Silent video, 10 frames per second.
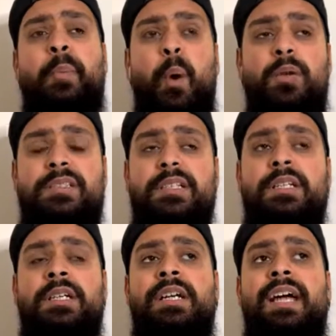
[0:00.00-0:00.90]
But
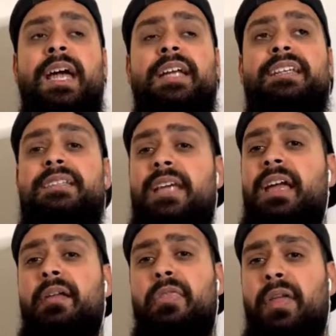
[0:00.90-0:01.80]
in
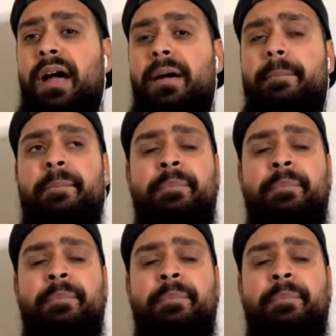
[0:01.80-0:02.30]
saying that,